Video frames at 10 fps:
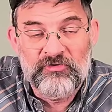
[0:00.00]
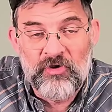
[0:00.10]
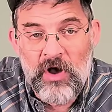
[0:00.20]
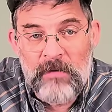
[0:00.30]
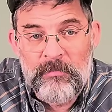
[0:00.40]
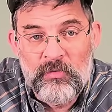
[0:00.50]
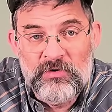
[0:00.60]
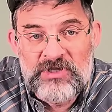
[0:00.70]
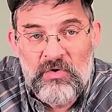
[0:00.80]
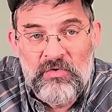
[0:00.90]
So Hopper
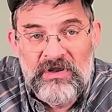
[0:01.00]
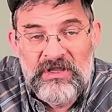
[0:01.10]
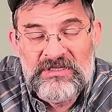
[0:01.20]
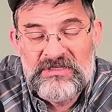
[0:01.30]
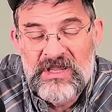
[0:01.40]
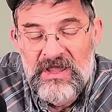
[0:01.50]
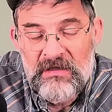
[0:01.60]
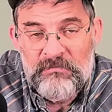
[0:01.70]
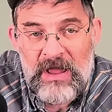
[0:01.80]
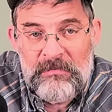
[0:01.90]
was on his
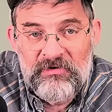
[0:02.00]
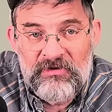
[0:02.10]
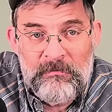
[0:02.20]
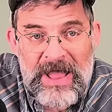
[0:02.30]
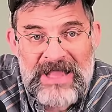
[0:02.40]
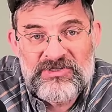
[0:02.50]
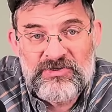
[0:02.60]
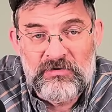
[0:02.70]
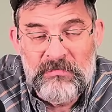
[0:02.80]
Bammer to Baxter,